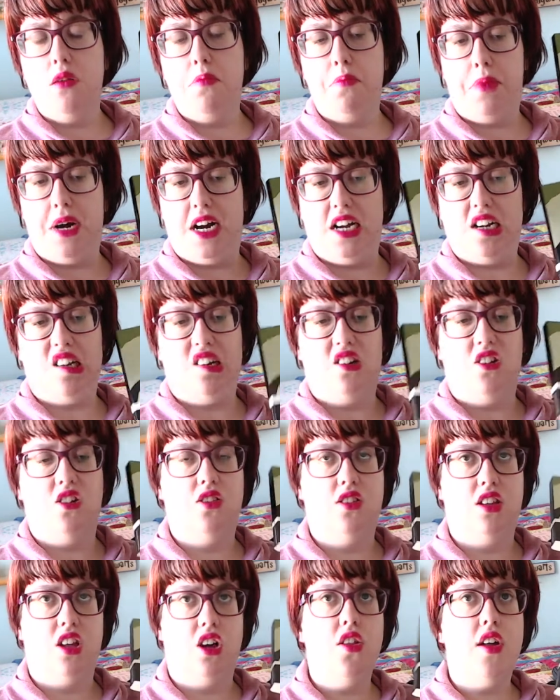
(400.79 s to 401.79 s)
But on
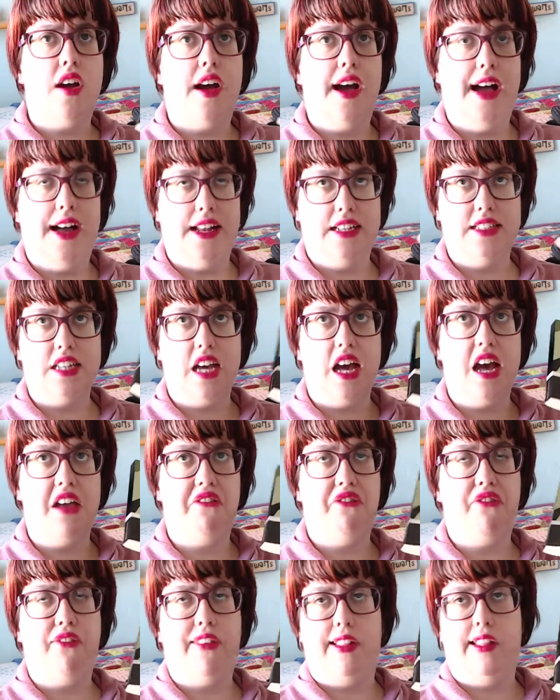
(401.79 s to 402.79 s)
the other hand, I
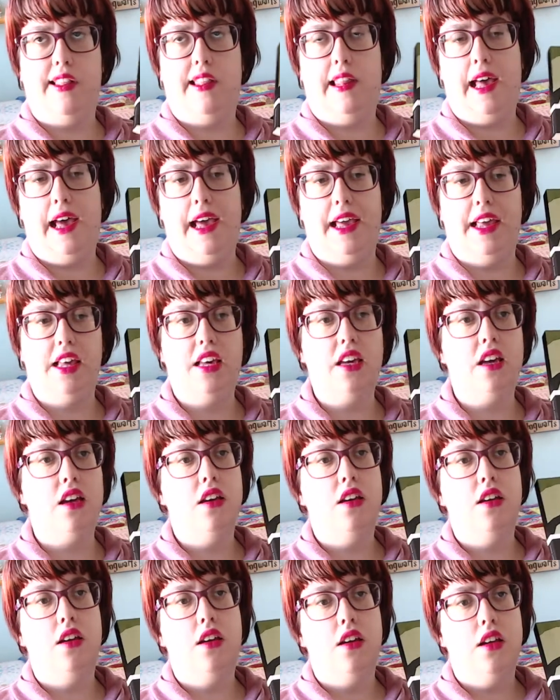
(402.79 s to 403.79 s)
feel like
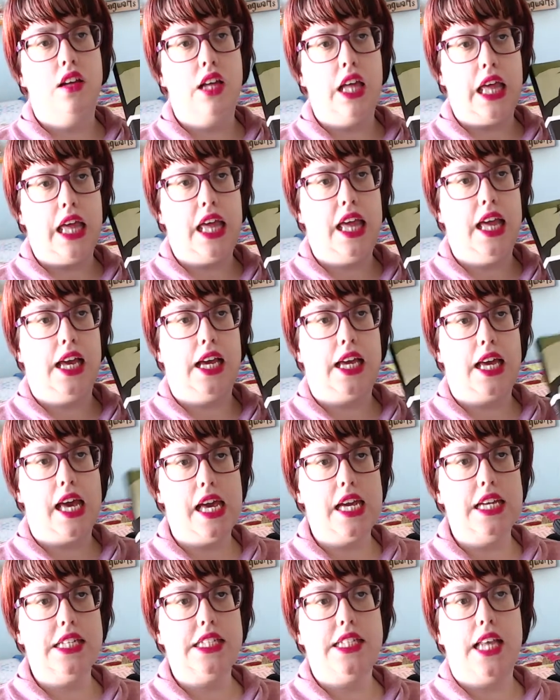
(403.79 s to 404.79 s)
in
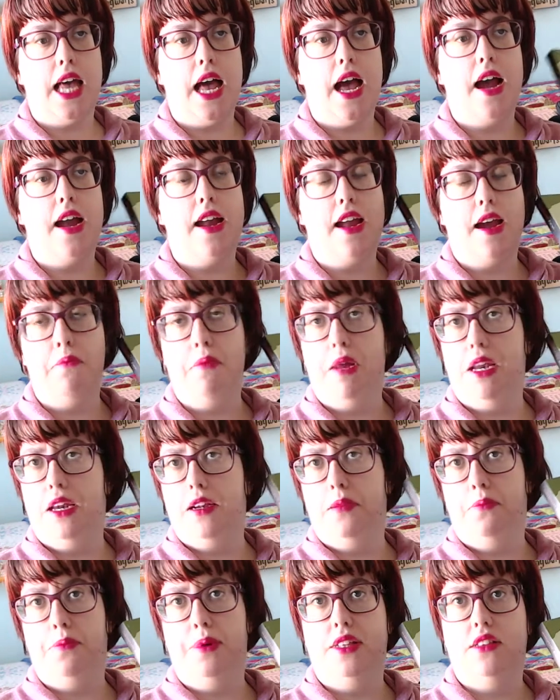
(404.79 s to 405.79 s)
case I am a
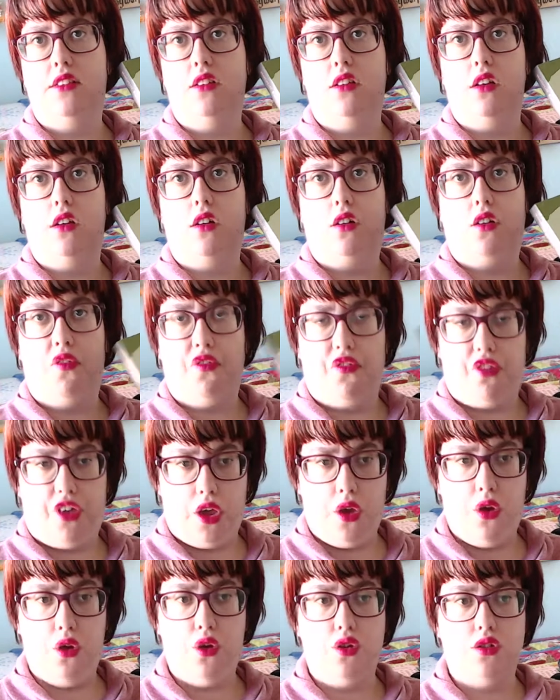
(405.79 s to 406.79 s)
little bit
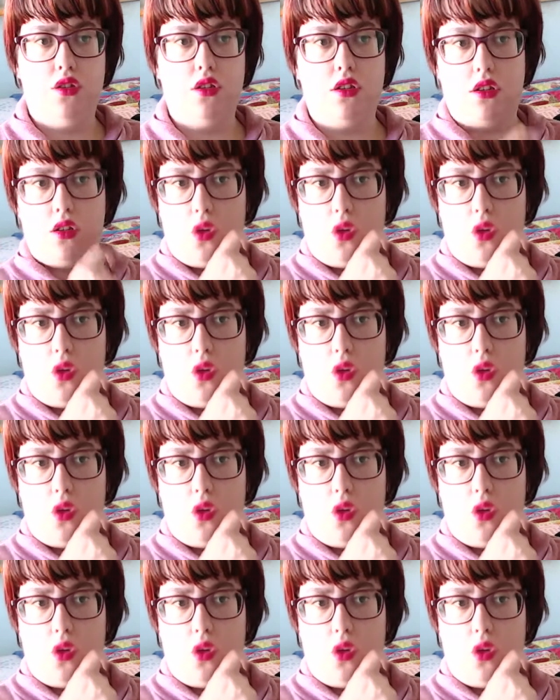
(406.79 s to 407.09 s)
confused